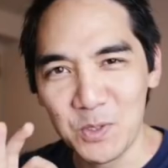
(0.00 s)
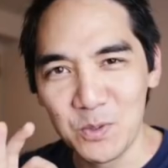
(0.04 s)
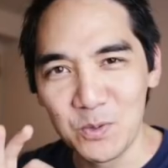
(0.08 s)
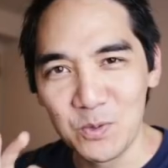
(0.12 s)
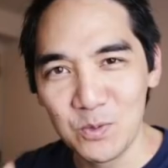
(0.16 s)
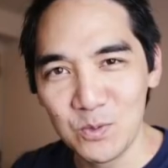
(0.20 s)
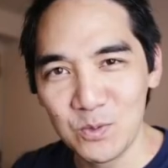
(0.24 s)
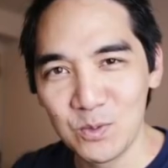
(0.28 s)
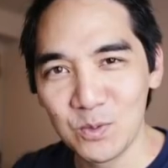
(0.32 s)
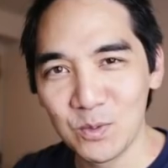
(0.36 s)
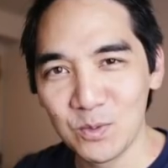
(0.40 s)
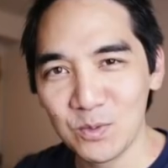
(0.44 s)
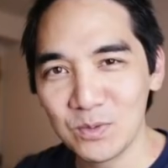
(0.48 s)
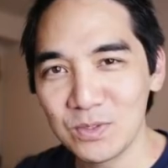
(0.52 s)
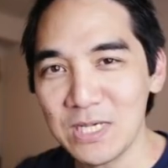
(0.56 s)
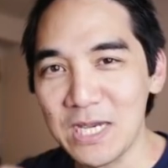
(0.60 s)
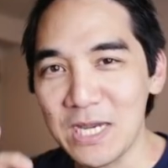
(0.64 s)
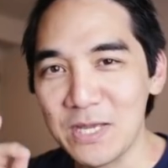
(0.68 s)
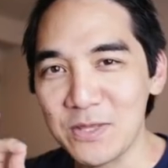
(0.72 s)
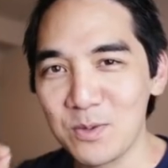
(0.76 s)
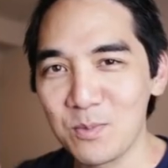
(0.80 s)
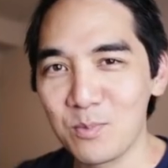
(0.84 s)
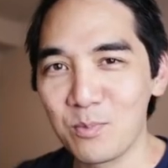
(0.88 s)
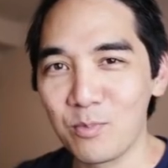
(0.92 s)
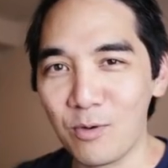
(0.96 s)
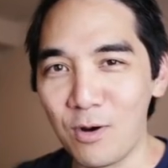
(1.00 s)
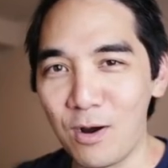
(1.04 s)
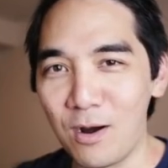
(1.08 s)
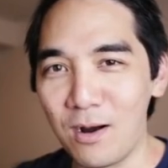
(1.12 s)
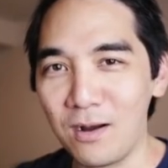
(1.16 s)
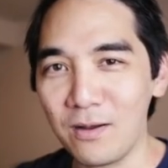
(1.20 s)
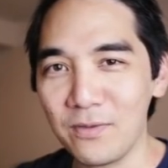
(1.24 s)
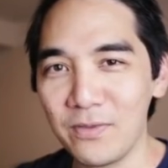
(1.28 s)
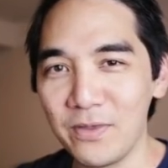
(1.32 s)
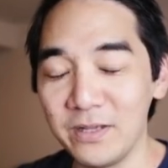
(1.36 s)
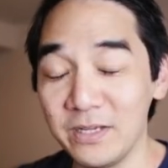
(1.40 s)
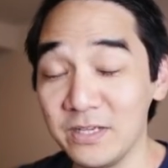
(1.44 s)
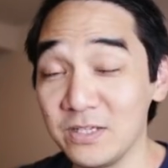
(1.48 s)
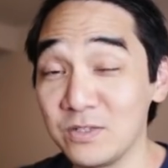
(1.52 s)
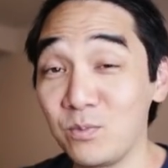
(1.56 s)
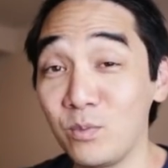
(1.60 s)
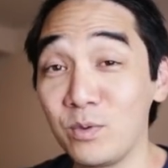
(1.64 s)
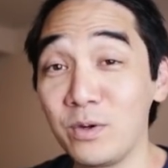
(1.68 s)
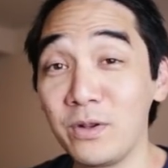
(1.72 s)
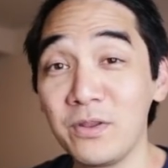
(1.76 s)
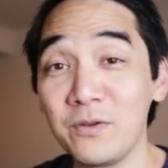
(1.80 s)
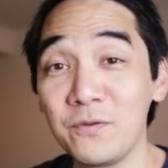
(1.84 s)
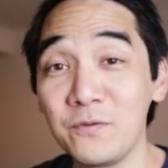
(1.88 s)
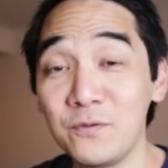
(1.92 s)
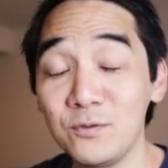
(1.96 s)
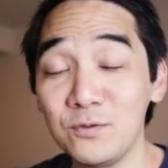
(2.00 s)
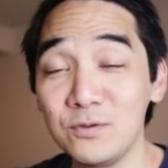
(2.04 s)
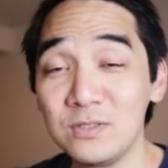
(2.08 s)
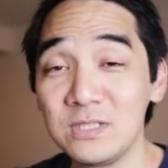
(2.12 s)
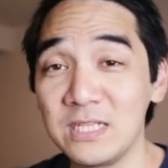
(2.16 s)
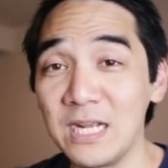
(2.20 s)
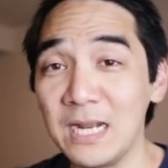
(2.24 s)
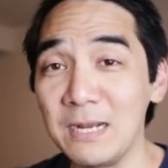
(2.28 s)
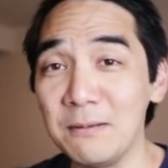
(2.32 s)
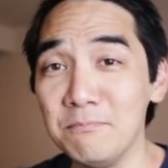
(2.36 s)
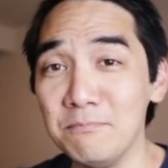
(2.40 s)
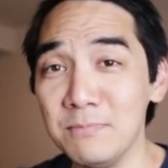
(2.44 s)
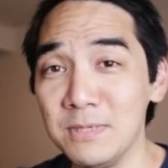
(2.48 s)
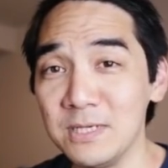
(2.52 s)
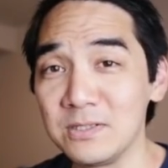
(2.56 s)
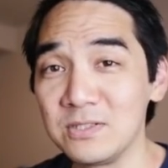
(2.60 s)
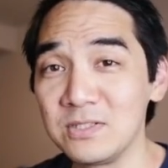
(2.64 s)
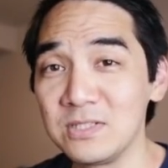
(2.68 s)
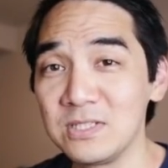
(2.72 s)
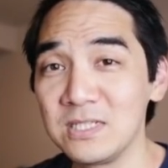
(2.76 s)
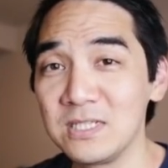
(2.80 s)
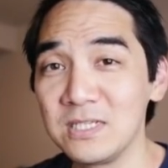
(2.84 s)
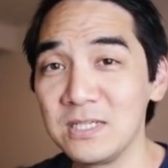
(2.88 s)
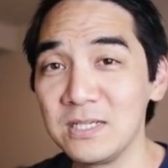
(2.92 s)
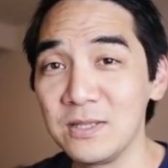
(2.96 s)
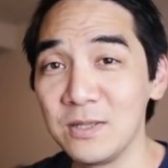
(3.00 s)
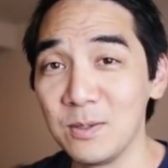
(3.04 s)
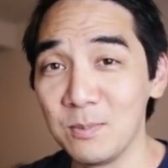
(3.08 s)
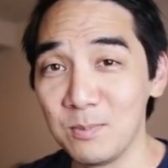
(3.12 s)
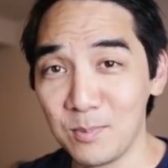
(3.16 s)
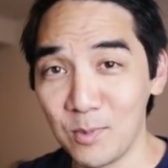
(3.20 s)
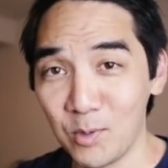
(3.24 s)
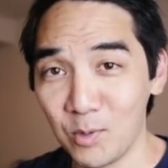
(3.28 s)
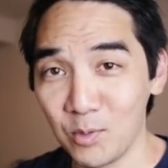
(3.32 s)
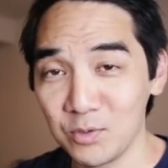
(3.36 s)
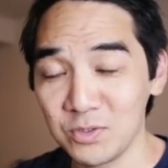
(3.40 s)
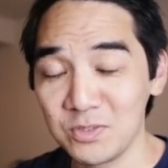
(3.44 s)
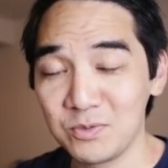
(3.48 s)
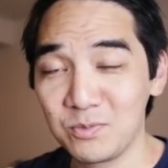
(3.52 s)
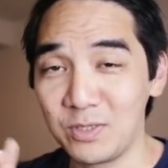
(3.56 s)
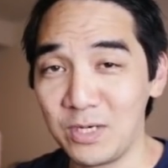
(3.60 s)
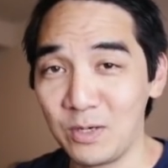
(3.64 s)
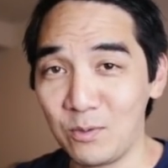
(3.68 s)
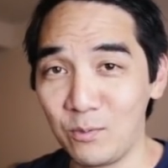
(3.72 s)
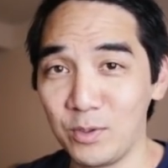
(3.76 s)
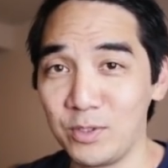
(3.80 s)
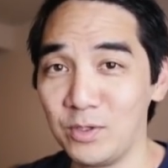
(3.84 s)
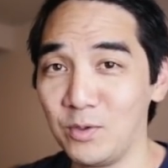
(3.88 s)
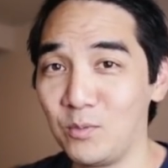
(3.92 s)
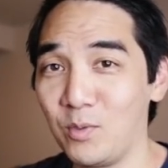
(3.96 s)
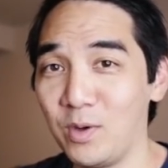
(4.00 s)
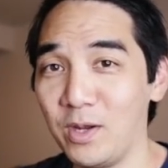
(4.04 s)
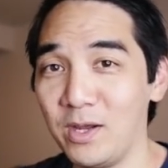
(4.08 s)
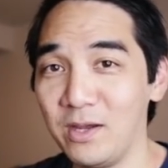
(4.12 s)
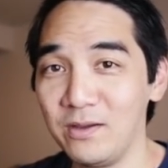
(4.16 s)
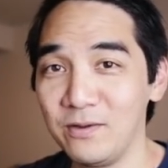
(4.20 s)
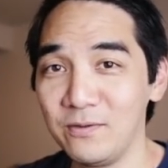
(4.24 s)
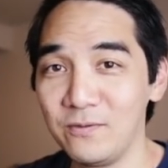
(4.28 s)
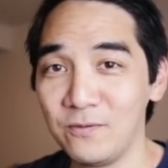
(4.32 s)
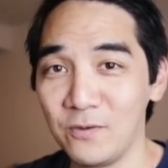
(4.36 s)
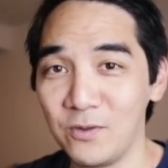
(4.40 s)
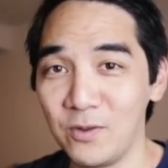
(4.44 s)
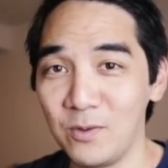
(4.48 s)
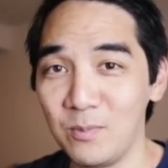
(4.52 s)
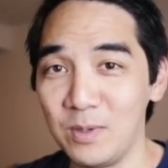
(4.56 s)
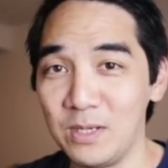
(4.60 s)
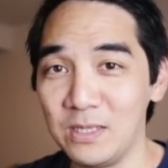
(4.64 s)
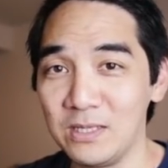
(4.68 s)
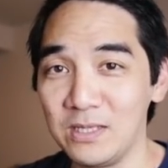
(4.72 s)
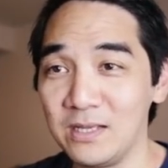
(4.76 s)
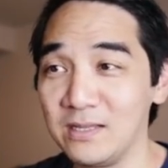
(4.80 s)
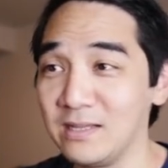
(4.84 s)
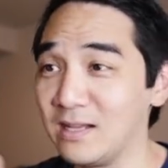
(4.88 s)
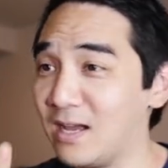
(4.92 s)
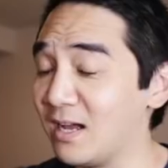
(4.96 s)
the noodles and the broth, and it's one of the foods that I missed the most when I went away for the mainland.